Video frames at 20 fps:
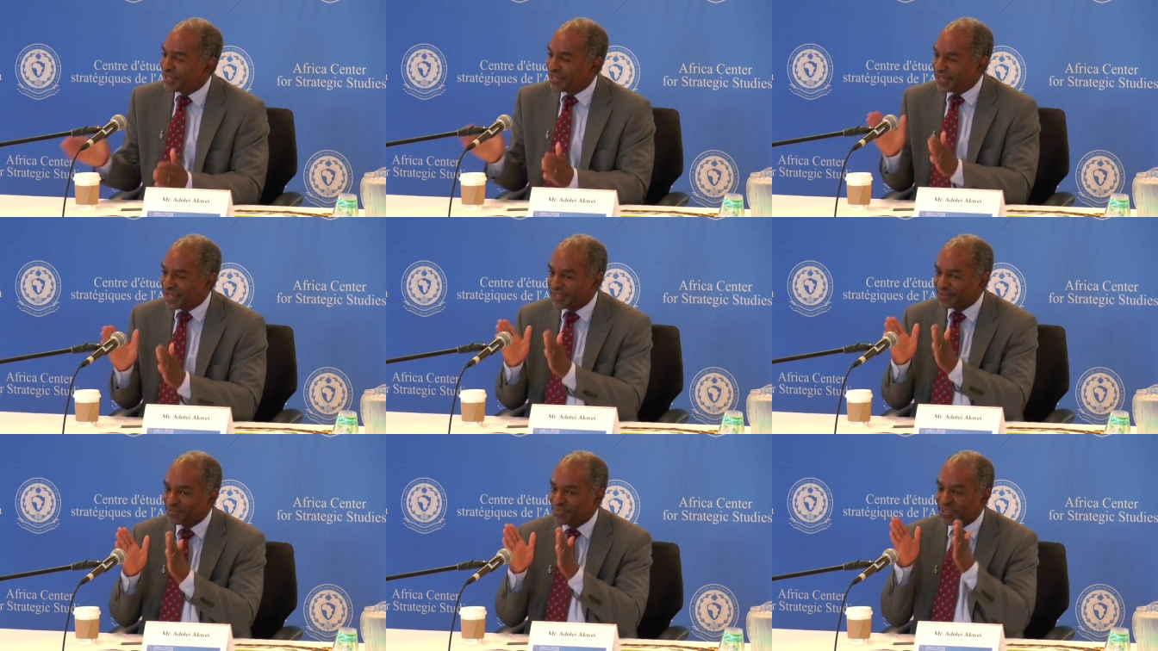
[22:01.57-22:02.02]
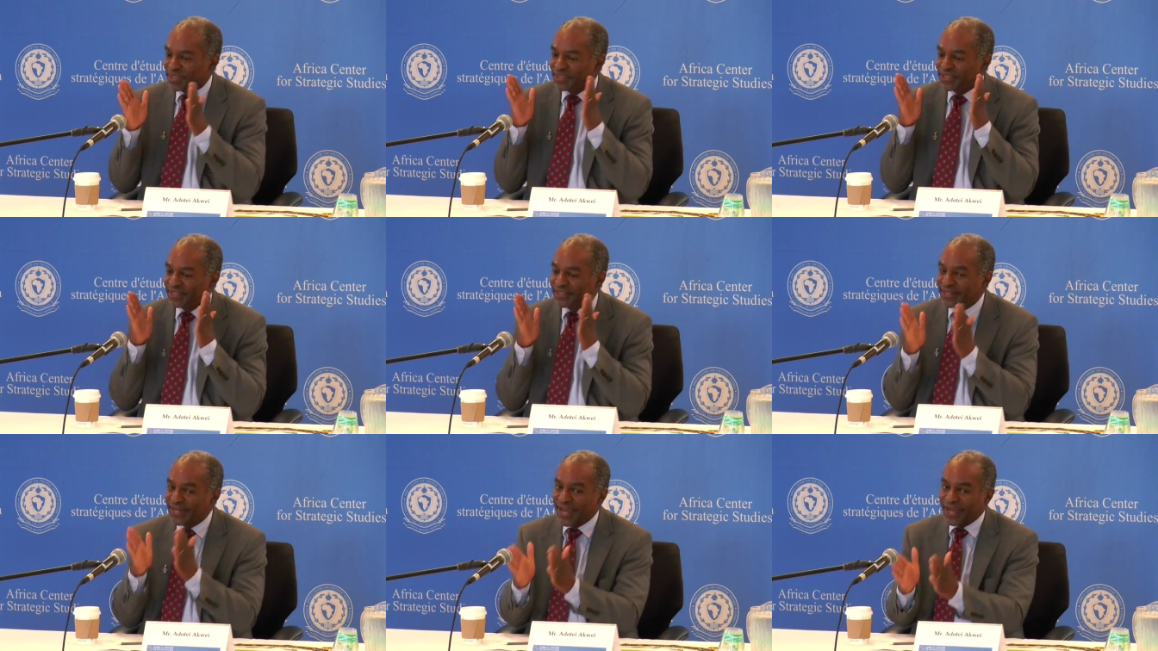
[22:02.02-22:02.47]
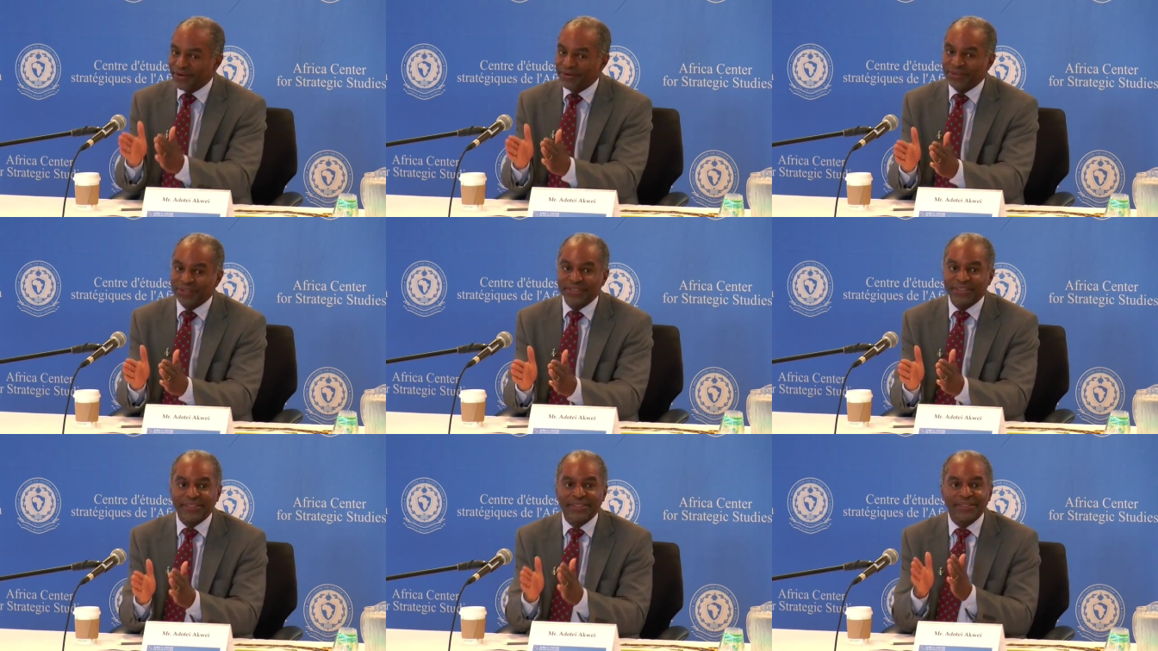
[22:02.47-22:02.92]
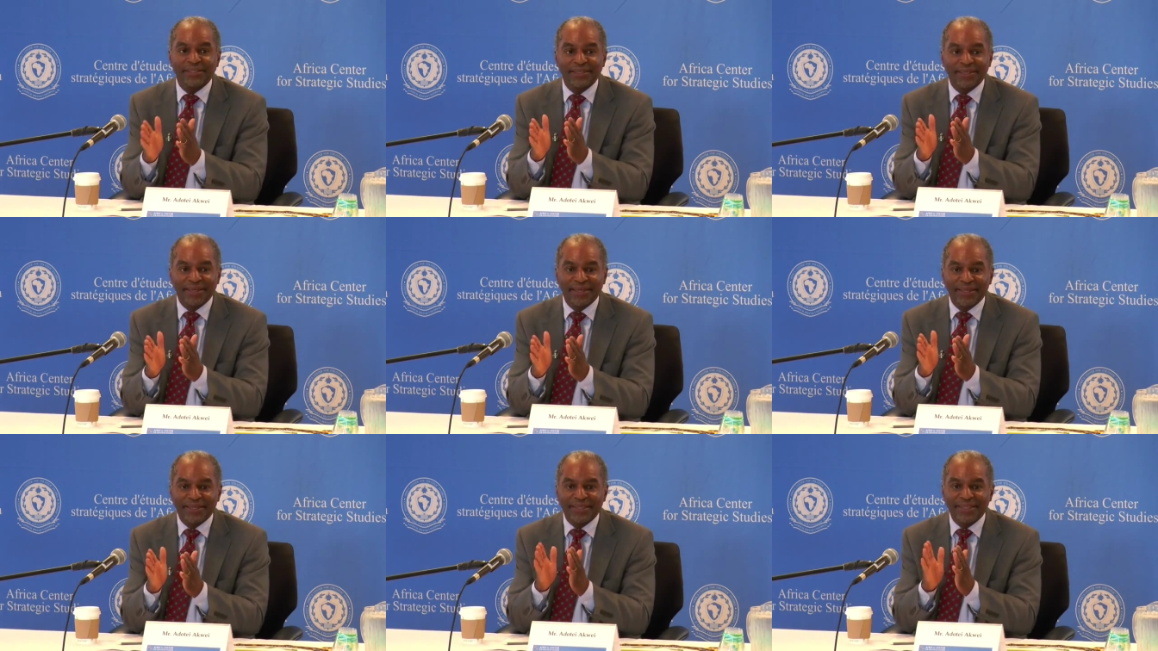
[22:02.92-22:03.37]
can be narrowly
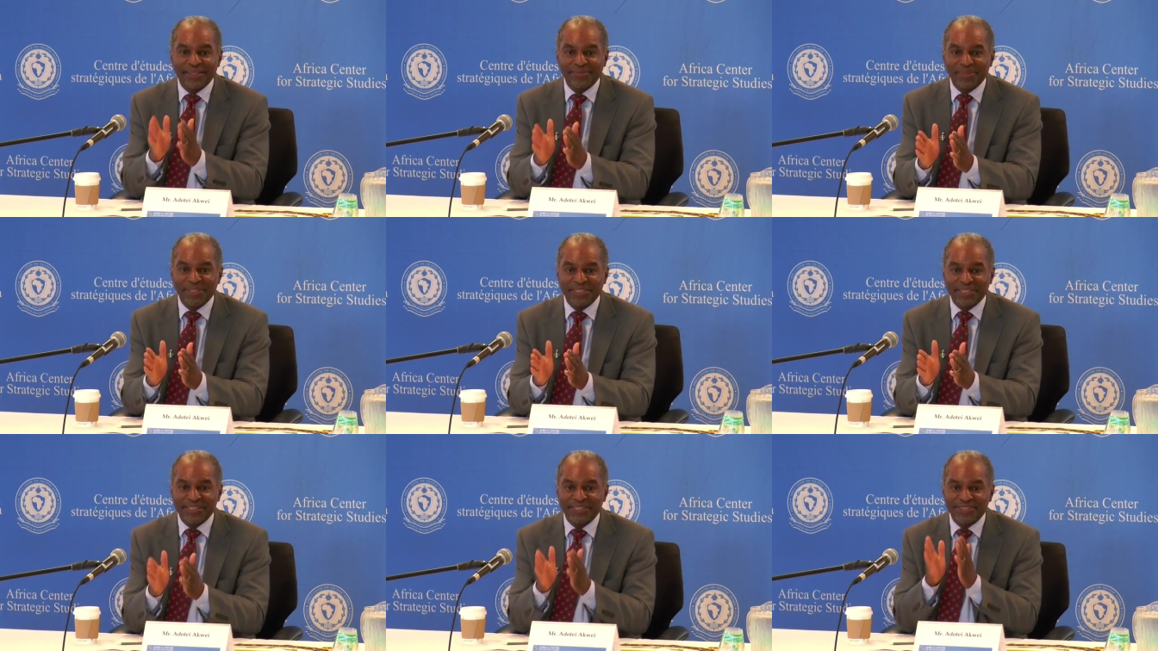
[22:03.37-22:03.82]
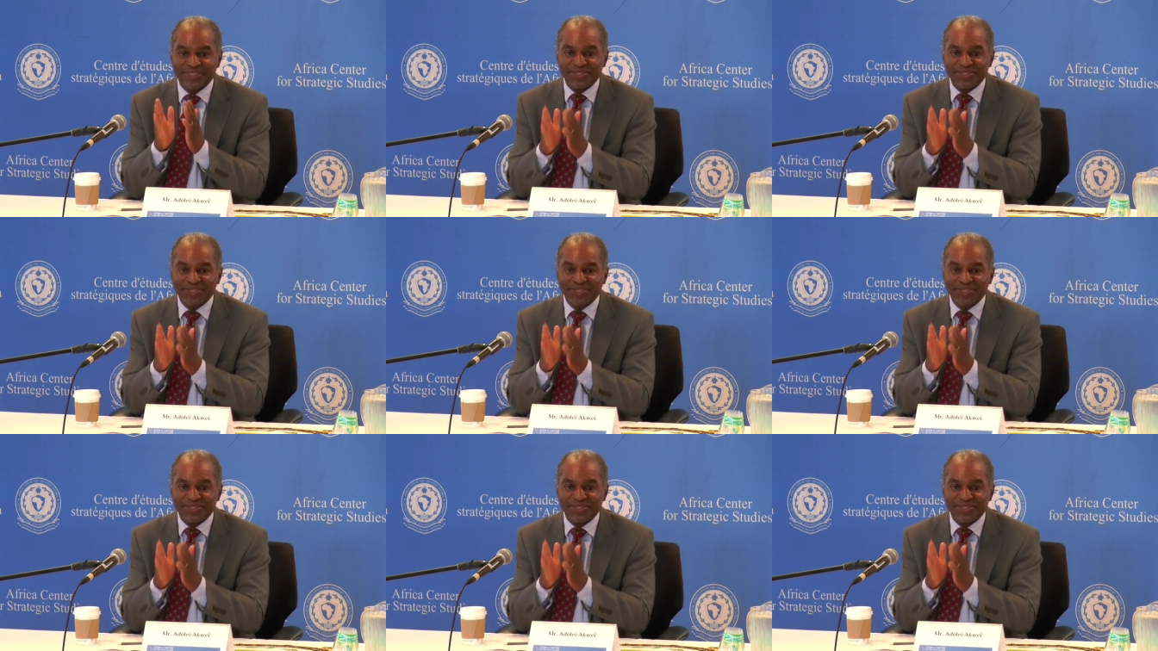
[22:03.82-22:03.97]
limited